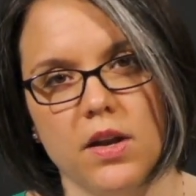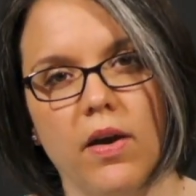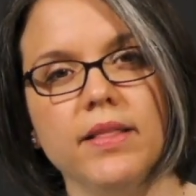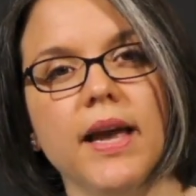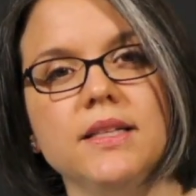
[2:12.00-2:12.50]
Now,
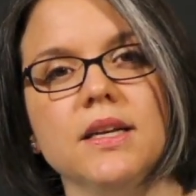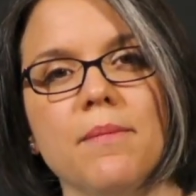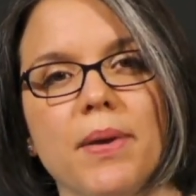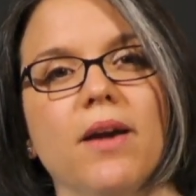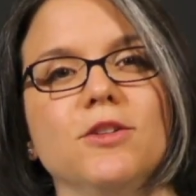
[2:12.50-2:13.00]
I'd like to
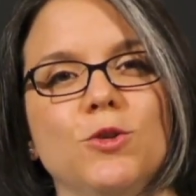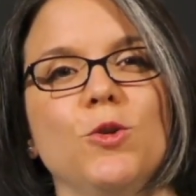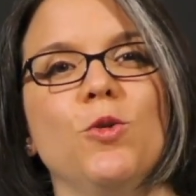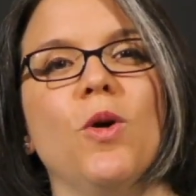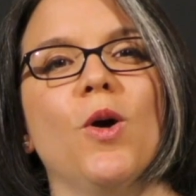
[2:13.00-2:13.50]
compare it
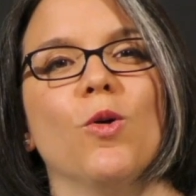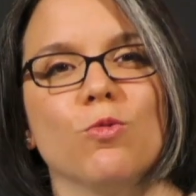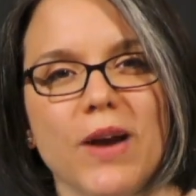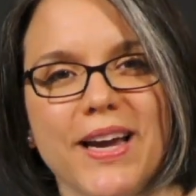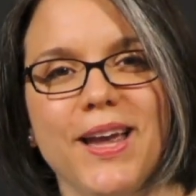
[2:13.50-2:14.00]
to
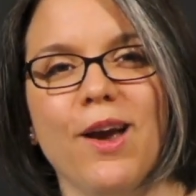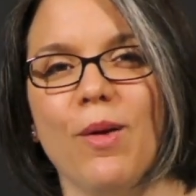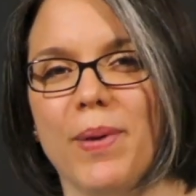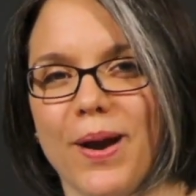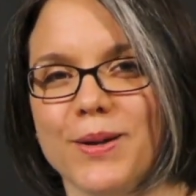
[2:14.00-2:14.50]
wrecking
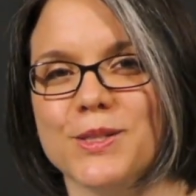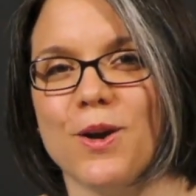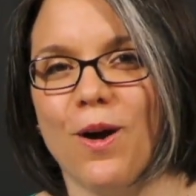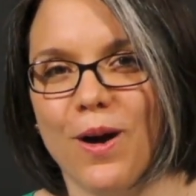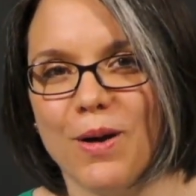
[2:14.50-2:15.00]
our parents'
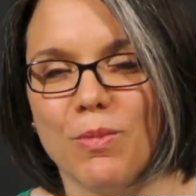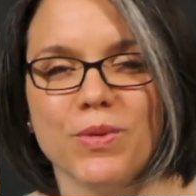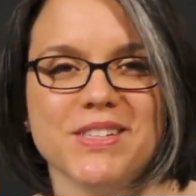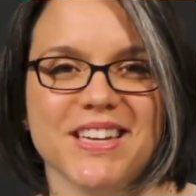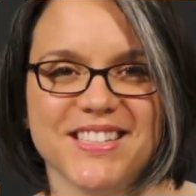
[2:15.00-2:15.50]
car when
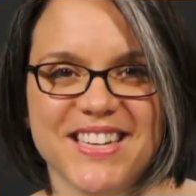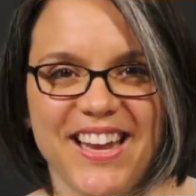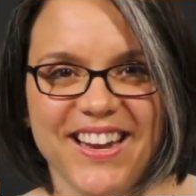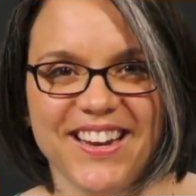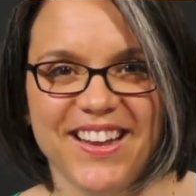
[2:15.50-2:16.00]
we're
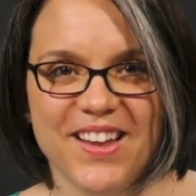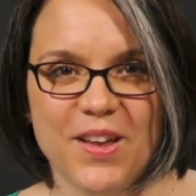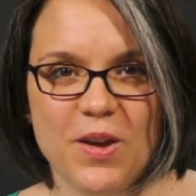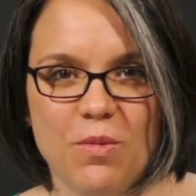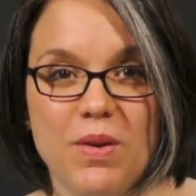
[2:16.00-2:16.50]
16.
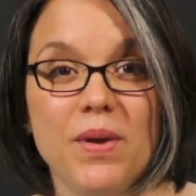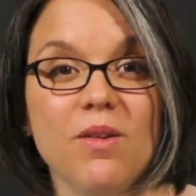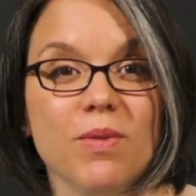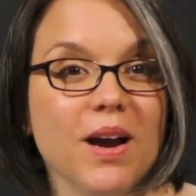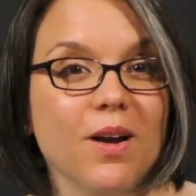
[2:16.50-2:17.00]
We may
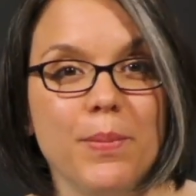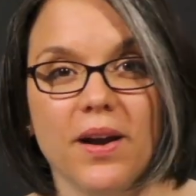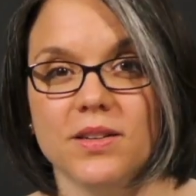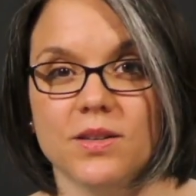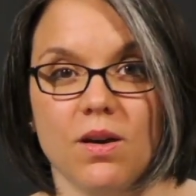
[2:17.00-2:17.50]
wreck our
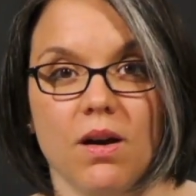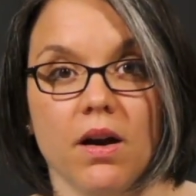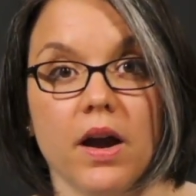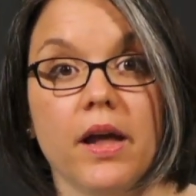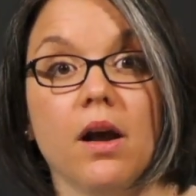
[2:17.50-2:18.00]
parents'
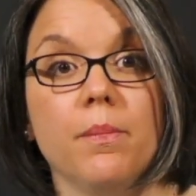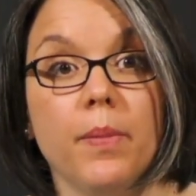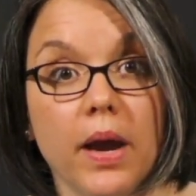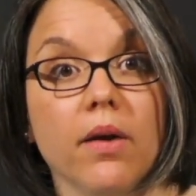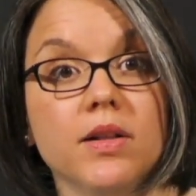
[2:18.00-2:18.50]
car, and our
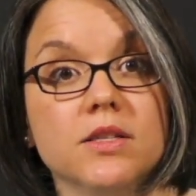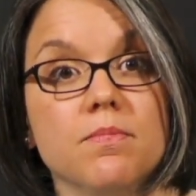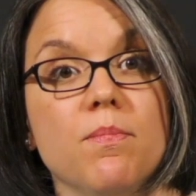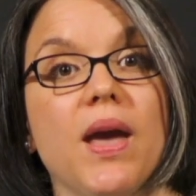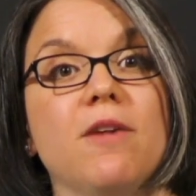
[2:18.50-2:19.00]

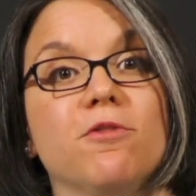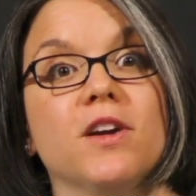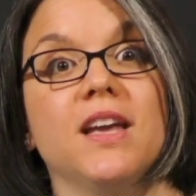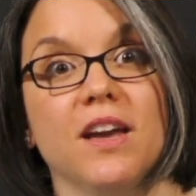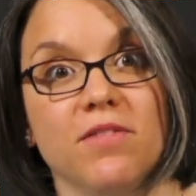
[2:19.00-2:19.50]
parents may
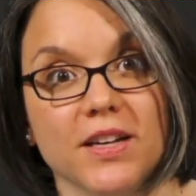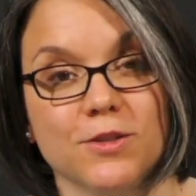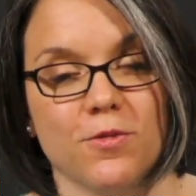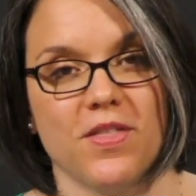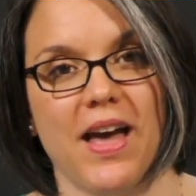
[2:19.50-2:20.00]
forgive
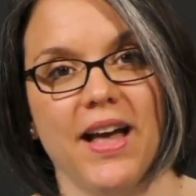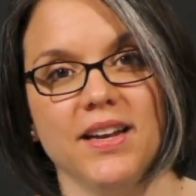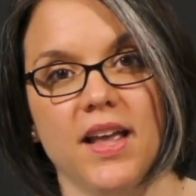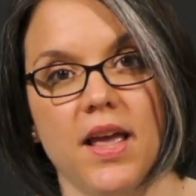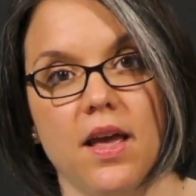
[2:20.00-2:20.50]
us for
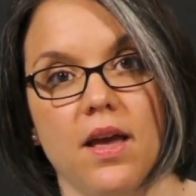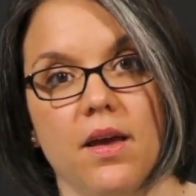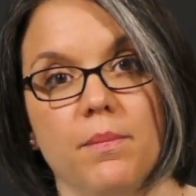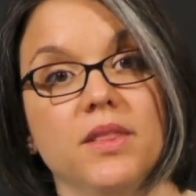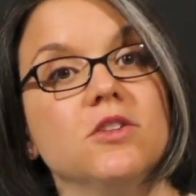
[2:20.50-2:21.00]
that.
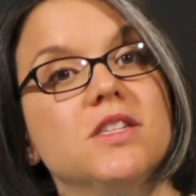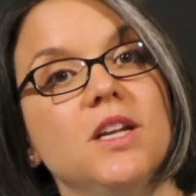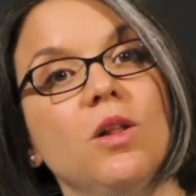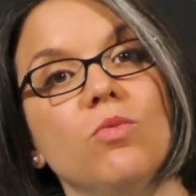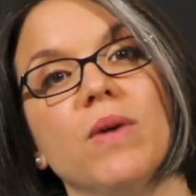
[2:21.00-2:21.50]
But there's
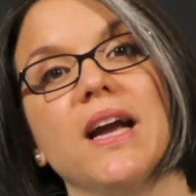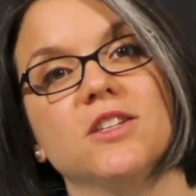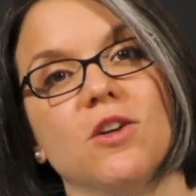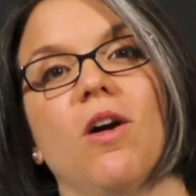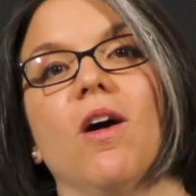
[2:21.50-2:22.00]
still a
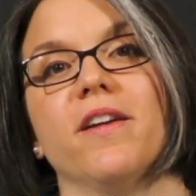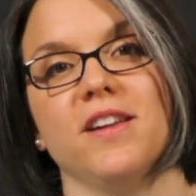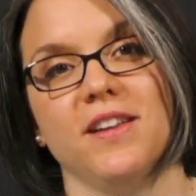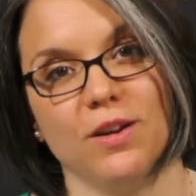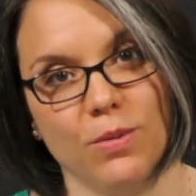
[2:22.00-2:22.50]
wrecked car
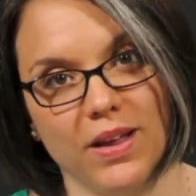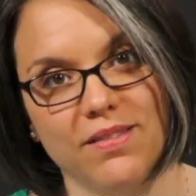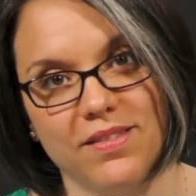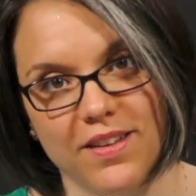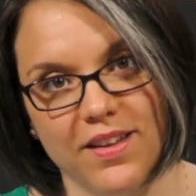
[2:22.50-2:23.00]
to deal with.